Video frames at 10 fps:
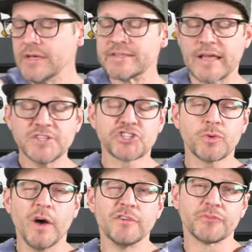size
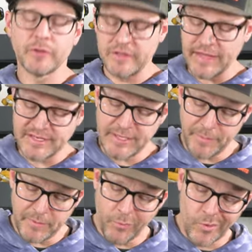12 is really that
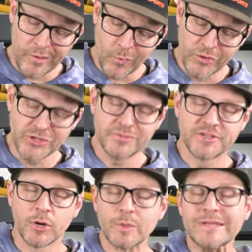tipping point where you
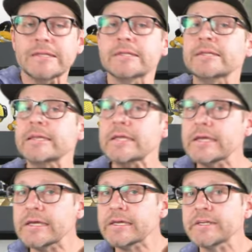don't
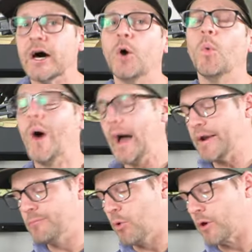need a
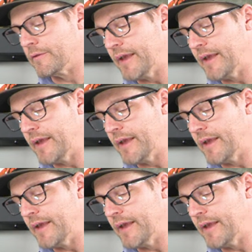wide board.